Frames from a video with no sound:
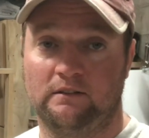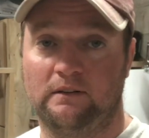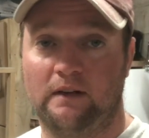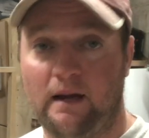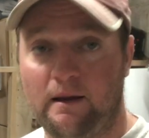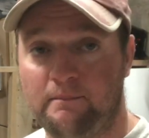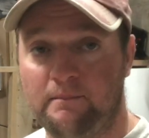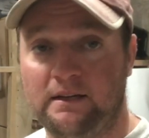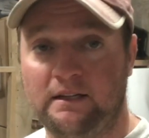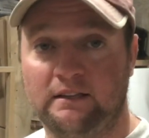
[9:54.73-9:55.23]

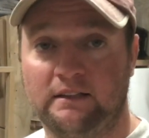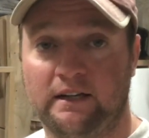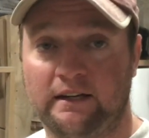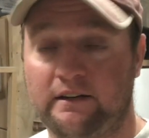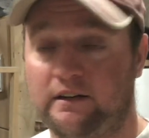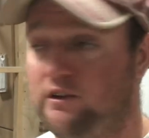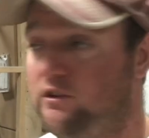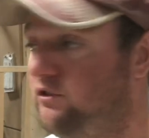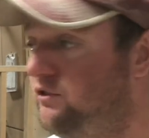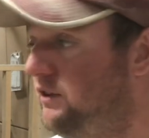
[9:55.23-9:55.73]
I mean, that
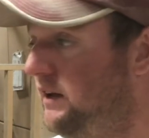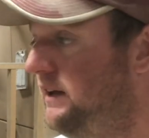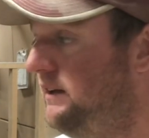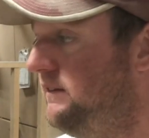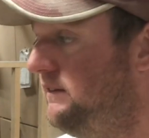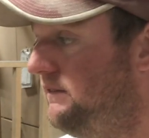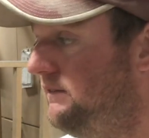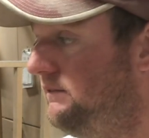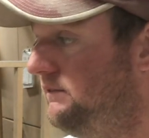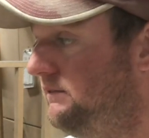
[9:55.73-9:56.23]
could set
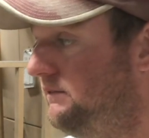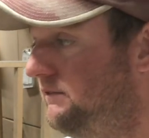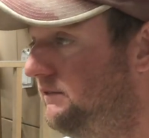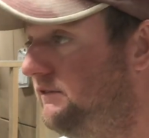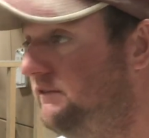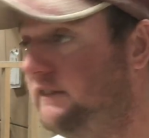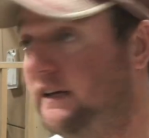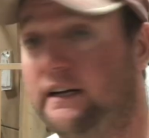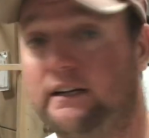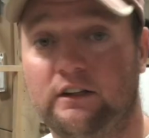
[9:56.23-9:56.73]

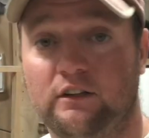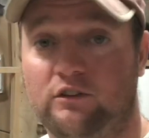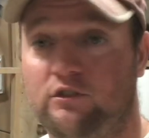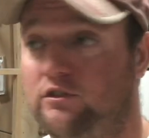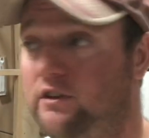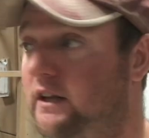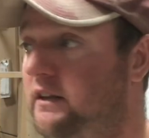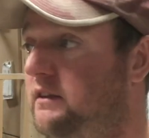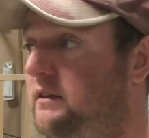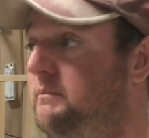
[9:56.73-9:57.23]

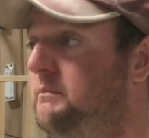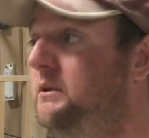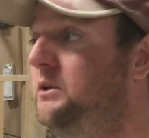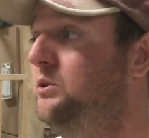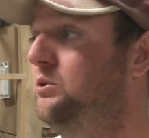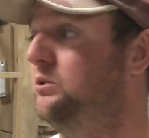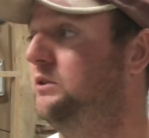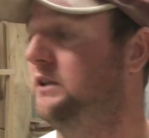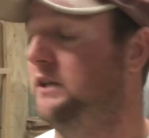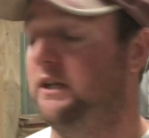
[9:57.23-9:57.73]
the
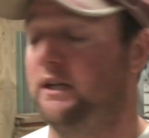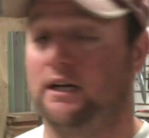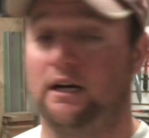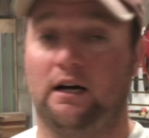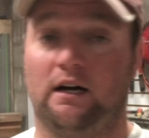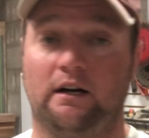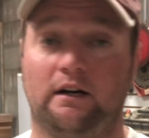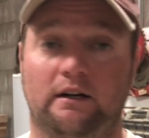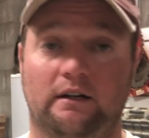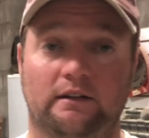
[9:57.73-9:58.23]
mood.
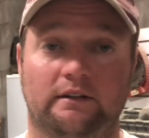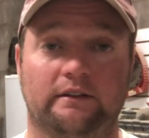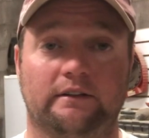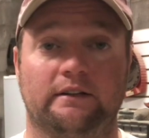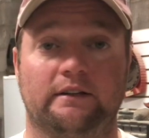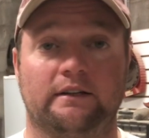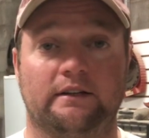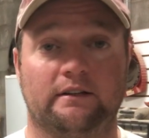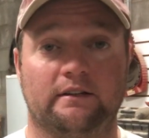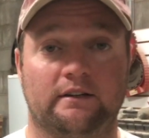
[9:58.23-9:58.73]

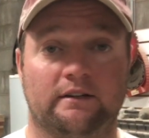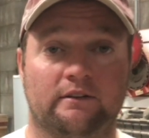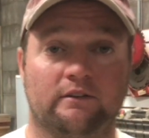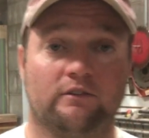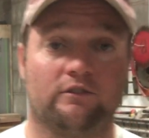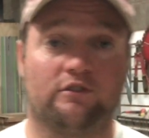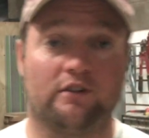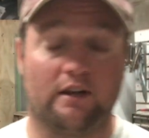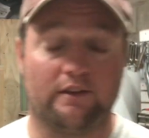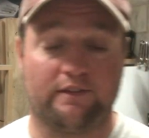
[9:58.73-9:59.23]
and
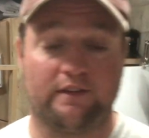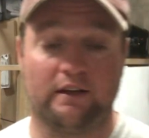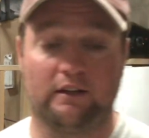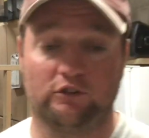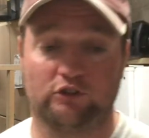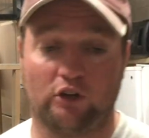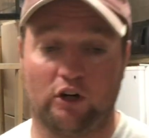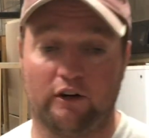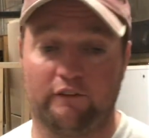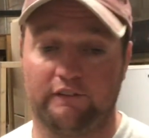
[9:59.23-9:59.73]
set
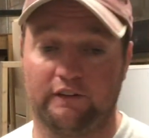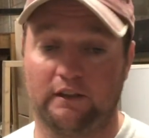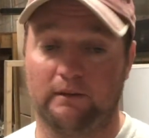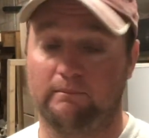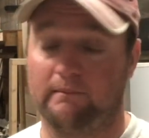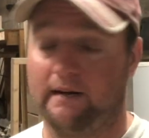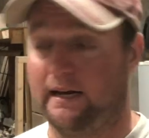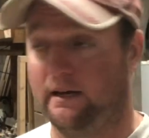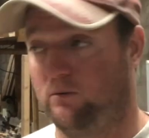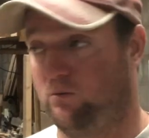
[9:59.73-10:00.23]
things off in a
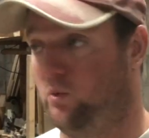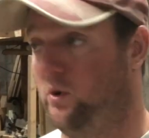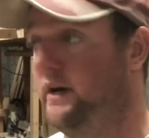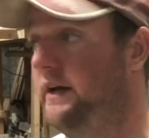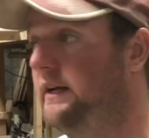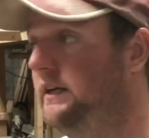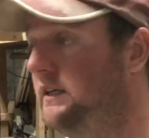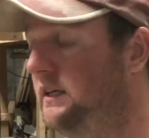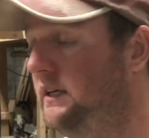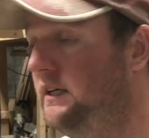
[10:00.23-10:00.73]
bad
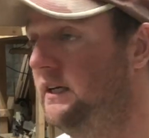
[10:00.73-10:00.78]
way.